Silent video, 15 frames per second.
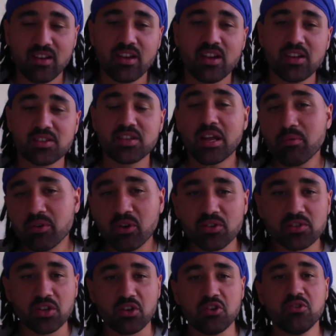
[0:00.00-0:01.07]
So, then we got
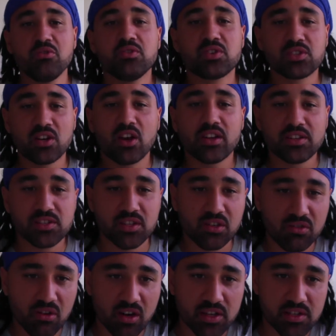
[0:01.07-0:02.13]
into whose son is the
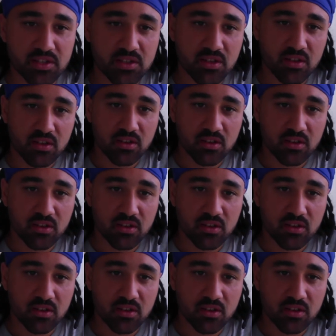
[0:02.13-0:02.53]
Christ.